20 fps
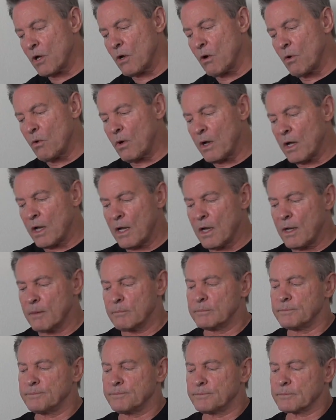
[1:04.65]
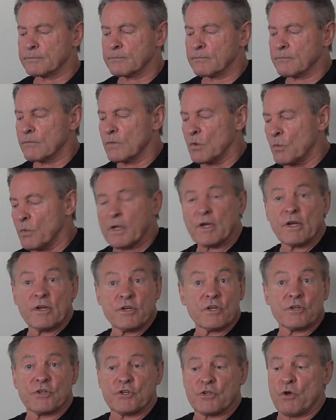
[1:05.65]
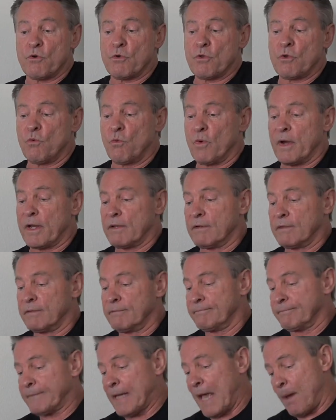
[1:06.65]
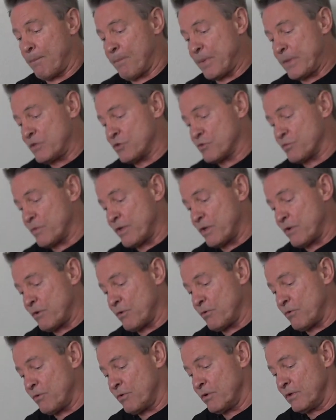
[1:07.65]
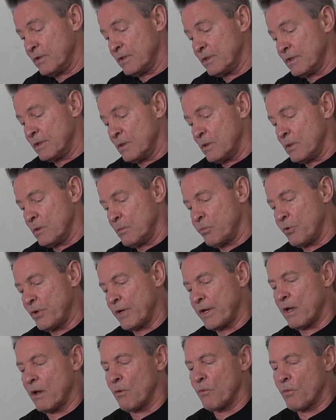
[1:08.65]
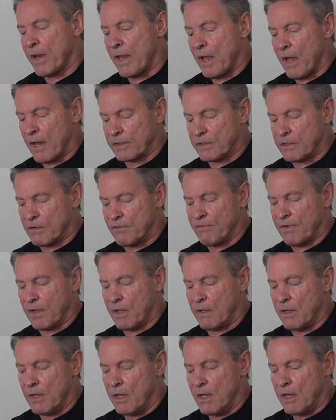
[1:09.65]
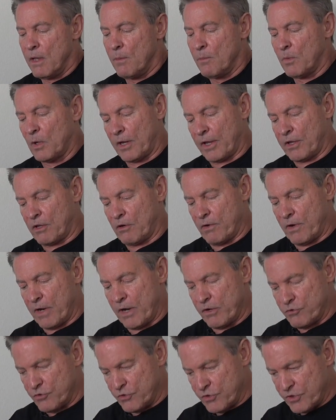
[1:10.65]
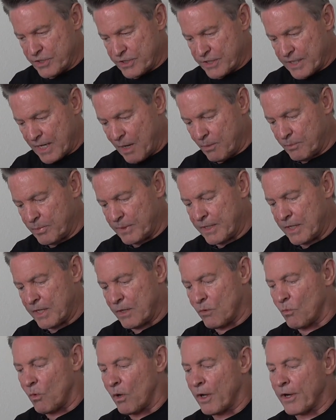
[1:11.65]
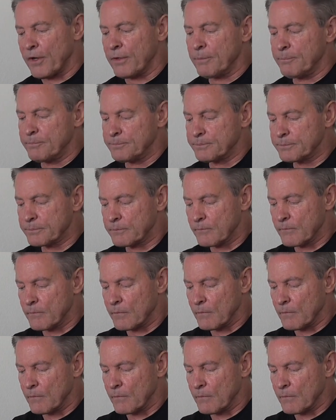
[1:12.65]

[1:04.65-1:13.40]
So we're going to just show you what happens when you put a reactive molecular hydrogen tablet in water.